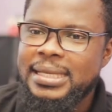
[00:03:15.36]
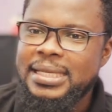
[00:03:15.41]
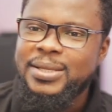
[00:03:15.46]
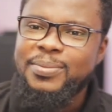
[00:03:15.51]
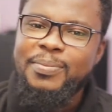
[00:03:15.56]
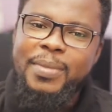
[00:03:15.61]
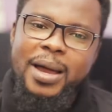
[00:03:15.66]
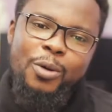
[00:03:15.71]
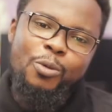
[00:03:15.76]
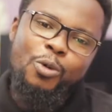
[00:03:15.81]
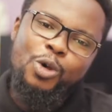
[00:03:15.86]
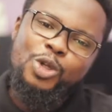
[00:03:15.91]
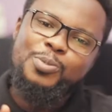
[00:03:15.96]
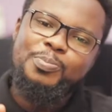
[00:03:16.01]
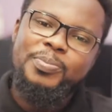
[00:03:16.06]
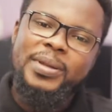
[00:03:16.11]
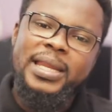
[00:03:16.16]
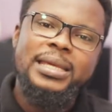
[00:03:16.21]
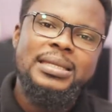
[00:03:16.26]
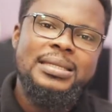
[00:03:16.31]
this man was
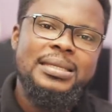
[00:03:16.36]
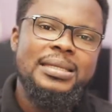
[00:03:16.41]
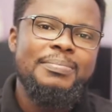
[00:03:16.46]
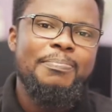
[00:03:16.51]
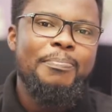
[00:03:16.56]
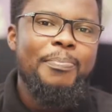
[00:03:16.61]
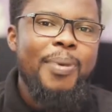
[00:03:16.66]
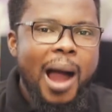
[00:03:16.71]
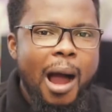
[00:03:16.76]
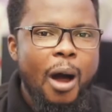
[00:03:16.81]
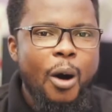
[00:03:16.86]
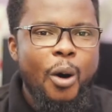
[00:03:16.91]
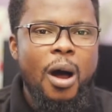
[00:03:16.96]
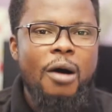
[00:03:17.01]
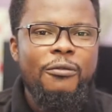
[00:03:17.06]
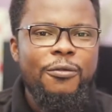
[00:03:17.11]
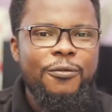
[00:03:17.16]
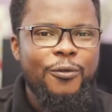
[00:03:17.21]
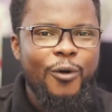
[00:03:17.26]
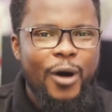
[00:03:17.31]
placed in
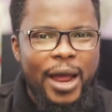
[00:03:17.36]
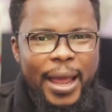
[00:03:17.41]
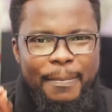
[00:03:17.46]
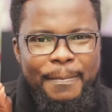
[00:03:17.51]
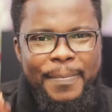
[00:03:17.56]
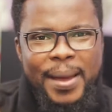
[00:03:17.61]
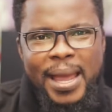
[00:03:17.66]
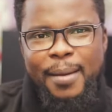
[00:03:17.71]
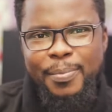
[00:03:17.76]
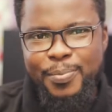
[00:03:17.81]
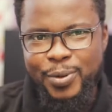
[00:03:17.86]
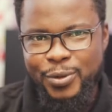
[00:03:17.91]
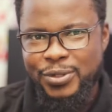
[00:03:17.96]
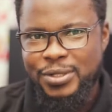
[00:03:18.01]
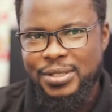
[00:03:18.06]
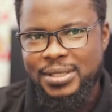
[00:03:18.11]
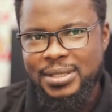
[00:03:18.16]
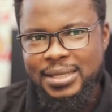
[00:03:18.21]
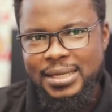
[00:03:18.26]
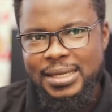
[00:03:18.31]
power for a
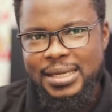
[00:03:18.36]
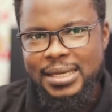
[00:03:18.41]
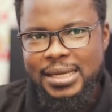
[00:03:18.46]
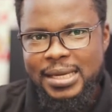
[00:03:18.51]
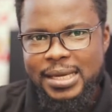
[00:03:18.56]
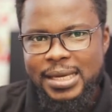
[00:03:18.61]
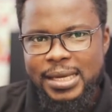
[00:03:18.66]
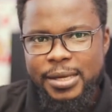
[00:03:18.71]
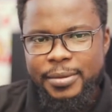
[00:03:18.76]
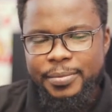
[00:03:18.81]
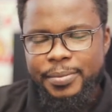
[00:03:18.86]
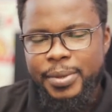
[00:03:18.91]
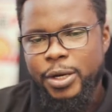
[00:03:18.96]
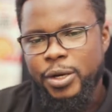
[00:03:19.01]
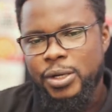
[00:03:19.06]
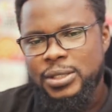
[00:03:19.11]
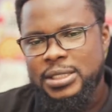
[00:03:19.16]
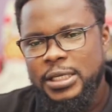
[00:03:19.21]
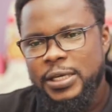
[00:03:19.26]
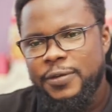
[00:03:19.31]
purpose.
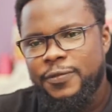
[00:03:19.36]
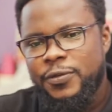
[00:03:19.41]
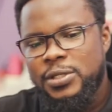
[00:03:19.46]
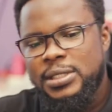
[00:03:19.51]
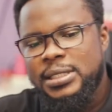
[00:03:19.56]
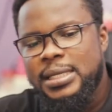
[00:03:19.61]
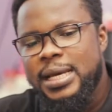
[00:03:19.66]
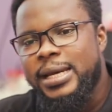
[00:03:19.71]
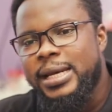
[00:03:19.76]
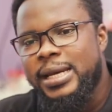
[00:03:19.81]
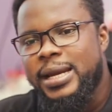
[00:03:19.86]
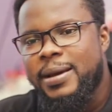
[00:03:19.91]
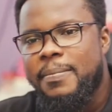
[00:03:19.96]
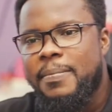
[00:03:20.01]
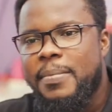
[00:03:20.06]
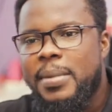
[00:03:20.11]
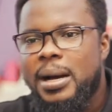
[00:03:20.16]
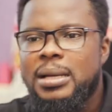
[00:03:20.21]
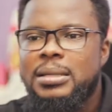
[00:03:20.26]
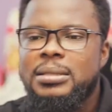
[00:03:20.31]
Because if you study the
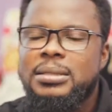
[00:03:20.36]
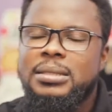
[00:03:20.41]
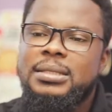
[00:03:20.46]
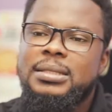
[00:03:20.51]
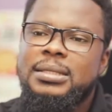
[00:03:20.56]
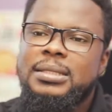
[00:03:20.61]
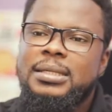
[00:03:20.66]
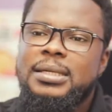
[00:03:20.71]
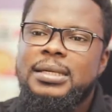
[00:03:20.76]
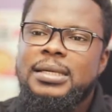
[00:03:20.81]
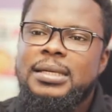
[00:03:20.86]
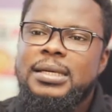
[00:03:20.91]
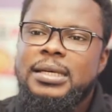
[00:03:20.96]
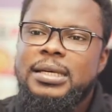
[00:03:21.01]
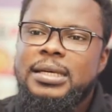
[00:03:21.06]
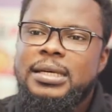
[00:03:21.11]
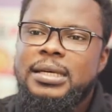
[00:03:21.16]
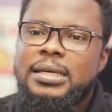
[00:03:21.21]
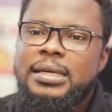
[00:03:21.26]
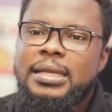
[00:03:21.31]
man's
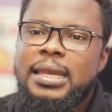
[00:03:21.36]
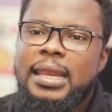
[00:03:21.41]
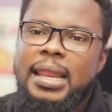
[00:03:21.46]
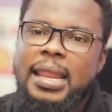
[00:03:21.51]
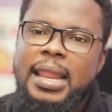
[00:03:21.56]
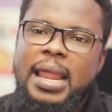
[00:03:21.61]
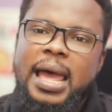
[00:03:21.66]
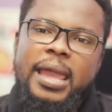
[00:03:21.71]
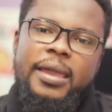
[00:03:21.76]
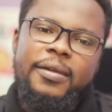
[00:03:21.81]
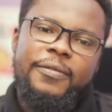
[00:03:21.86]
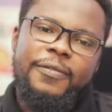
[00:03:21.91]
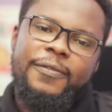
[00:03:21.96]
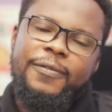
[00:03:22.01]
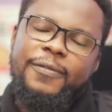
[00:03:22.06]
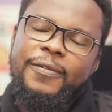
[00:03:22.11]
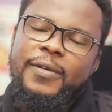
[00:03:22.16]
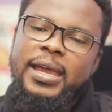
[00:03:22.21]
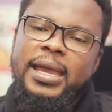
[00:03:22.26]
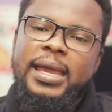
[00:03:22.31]

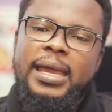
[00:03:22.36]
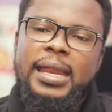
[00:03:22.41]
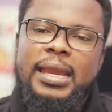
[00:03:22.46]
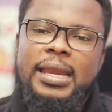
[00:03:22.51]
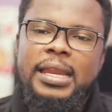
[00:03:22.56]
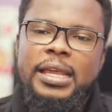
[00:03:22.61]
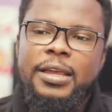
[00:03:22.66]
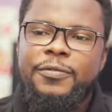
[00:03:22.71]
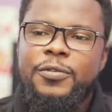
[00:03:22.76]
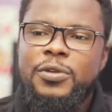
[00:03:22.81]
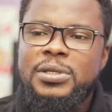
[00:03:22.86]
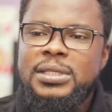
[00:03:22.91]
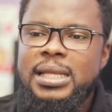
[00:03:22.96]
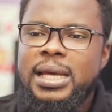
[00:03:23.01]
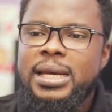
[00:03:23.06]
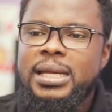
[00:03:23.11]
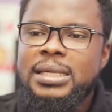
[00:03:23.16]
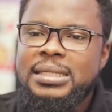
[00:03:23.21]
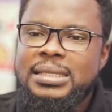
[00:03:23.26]
life, and if you study